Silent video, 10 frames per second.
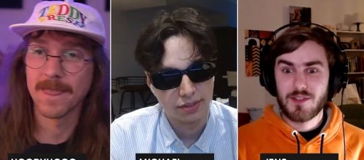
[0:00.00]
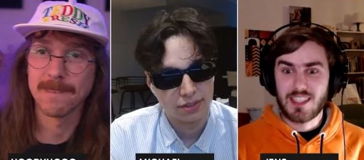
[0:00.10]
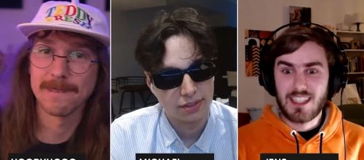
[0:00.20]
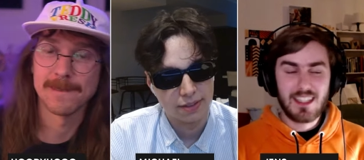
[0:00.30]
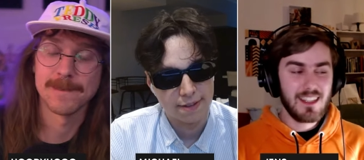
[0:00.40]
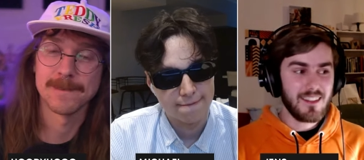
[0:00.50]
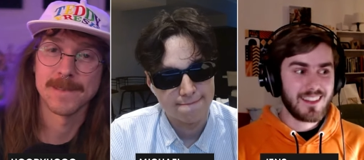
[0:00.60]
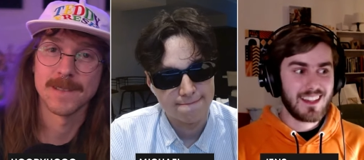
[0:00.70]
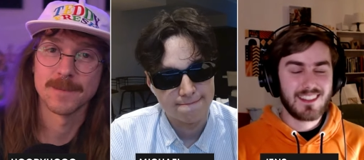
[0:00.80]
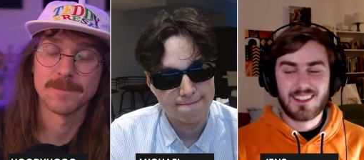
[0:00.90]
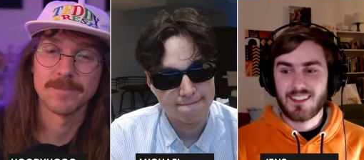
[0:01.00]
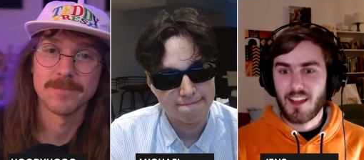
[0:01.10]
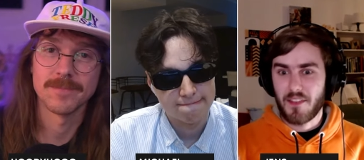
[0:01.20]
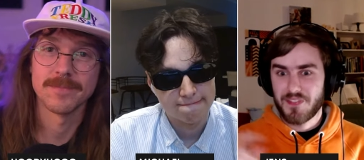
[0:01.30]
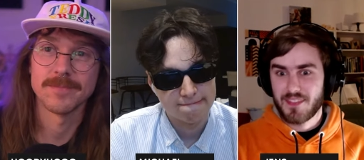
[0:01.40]
Speaker 1: we've seen that
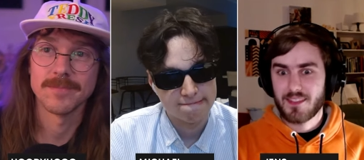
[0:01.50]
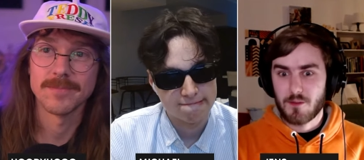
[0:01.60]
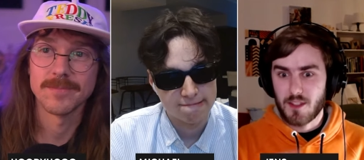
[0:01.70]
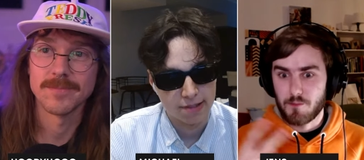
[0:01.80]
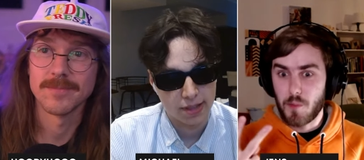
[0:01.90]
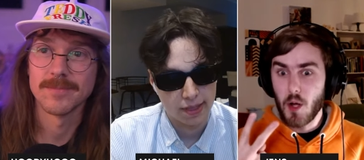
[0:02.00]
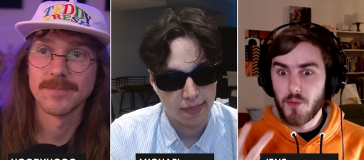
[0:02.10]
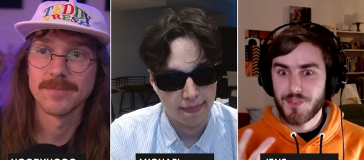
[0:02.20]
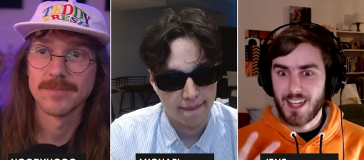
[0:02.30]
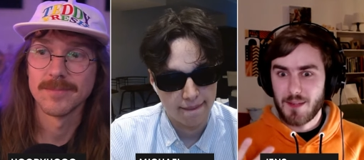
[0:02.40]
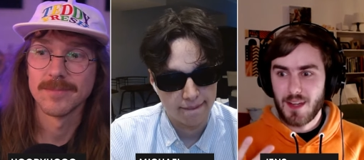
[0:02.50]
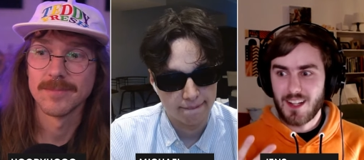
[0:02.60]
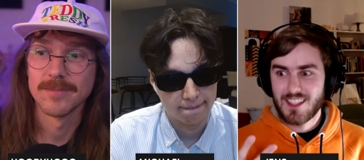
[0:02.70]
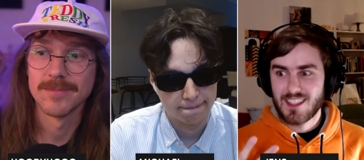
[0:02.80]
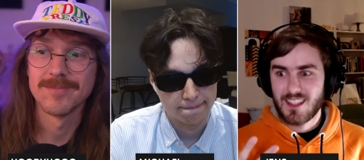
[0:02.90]
both
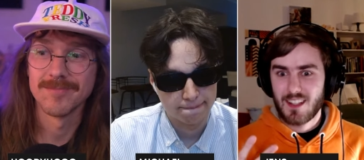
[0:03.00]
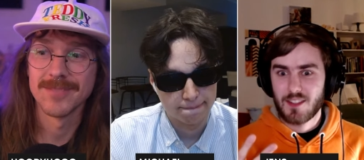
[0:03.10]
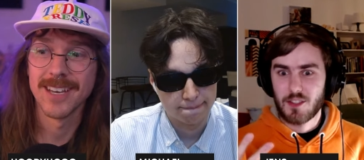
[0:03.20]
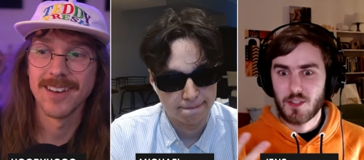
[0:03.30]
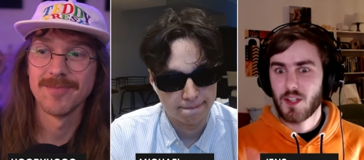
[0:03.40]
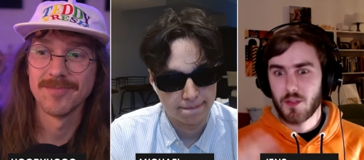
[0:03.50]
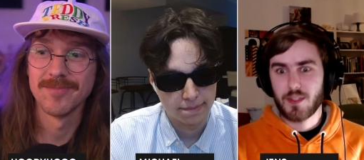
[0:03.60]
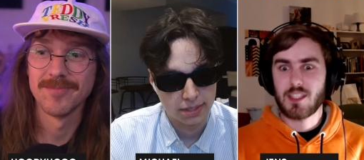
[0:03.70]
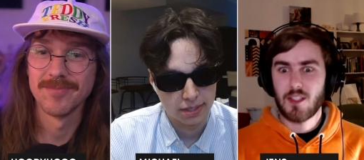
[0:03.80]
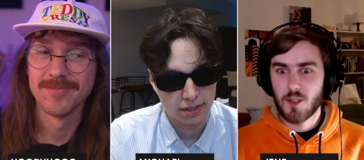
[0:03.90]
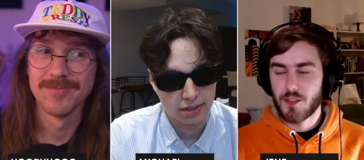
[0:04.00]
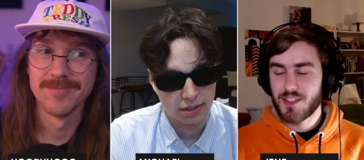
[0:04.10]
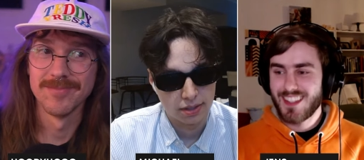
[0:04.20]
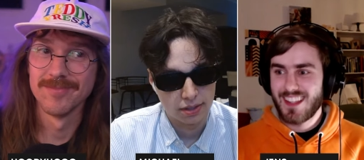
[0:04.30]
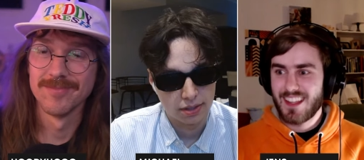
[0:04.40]
timeouts yeah. do not
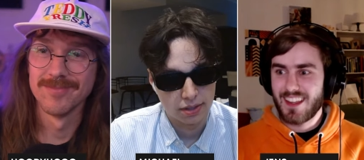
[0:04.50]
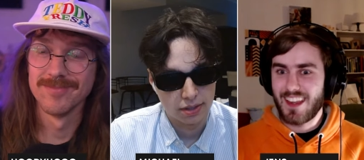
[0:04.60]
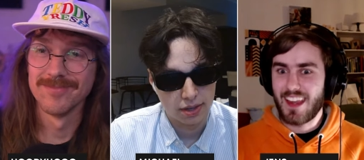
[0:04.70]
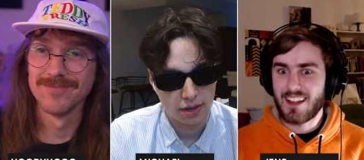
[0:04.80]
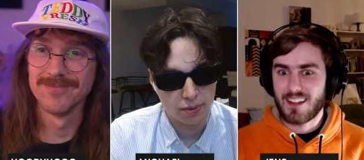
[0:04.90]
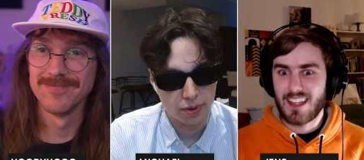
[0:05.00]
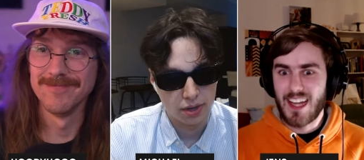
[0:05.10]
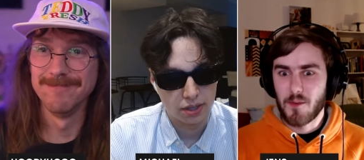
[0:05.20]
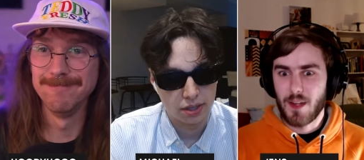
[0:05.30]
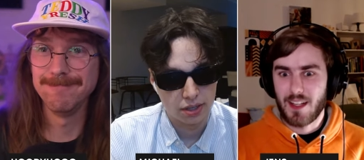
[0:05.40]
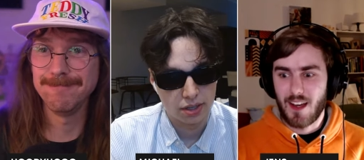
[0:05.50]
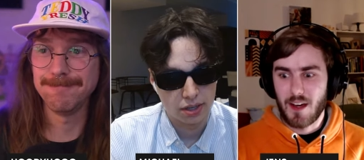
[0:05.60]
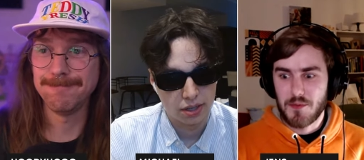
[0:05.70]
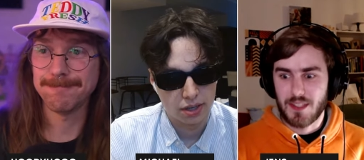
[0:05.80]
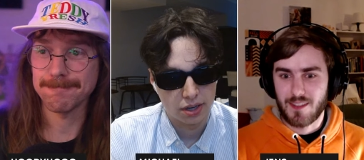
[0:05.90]
result in no a game way. win
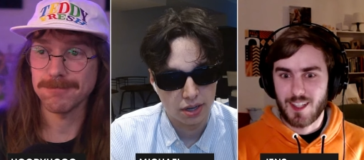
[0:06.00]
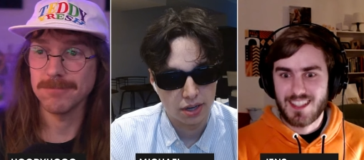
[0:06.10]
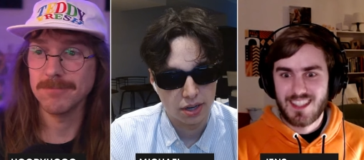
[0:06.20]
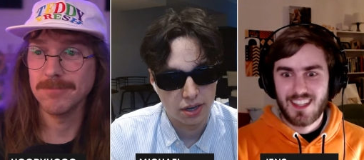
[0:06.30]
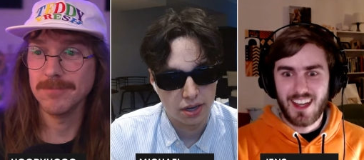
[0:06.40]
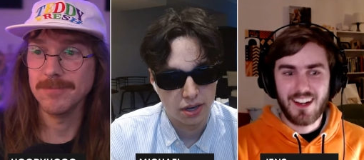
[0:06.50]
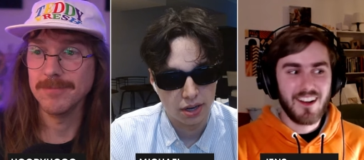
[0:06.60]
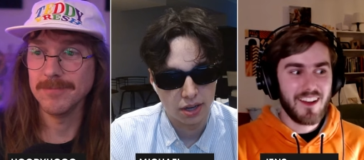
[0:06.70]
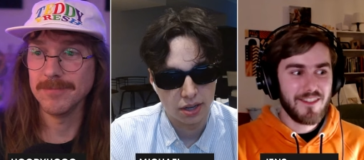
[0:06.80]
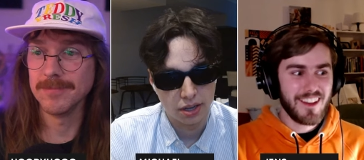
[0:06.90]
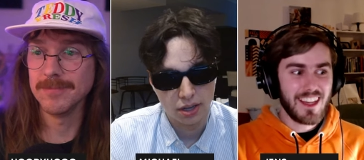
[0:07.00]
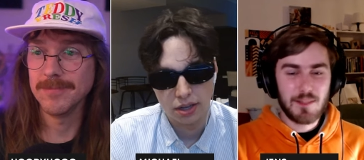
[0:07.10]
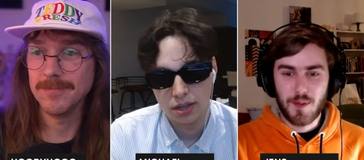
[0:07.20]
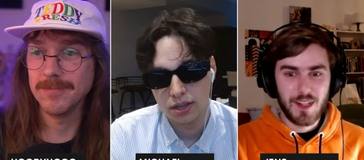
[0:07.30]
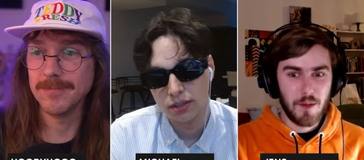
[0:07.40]
afterwards. I, I think
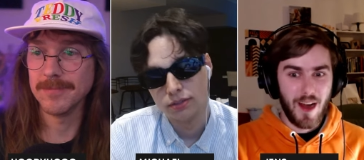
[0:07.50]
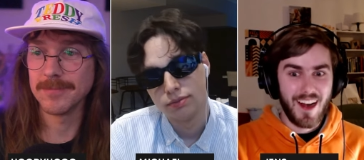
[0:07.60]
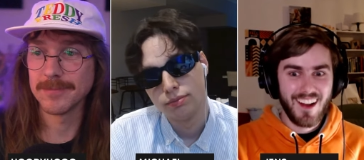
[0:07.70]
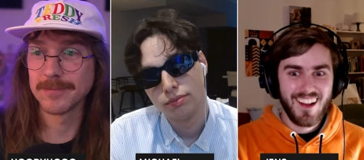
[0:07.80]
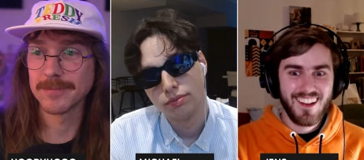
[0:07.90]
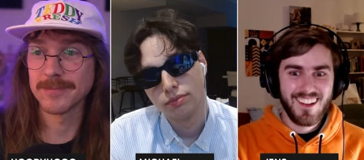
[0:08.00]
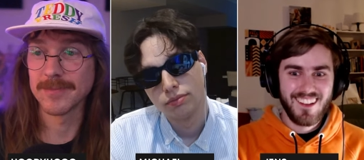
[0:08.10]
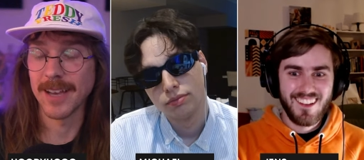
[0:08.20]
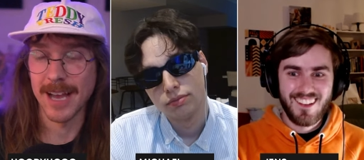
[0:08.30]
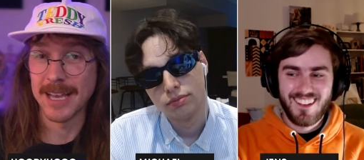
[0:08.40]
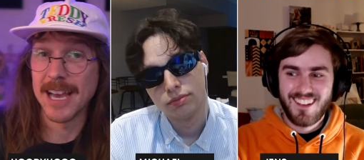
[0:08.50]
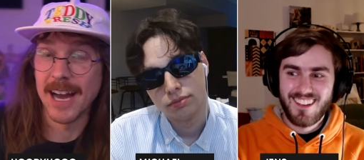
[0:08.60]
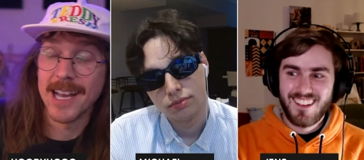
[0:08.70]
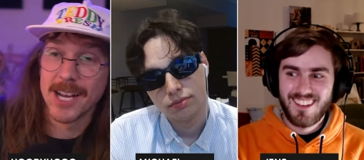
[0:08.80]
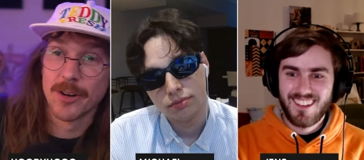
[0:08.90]
that's pretty rare. Yeah,
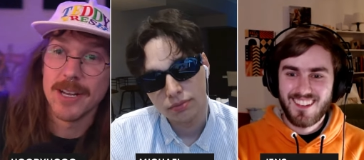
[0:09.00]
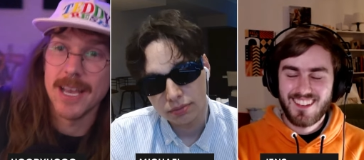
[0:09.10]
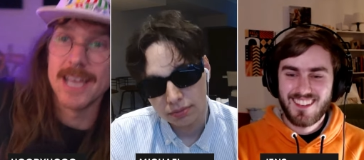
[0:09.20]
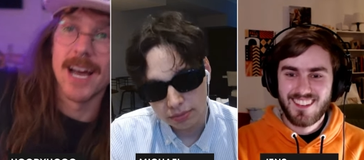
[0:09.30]
I agree. In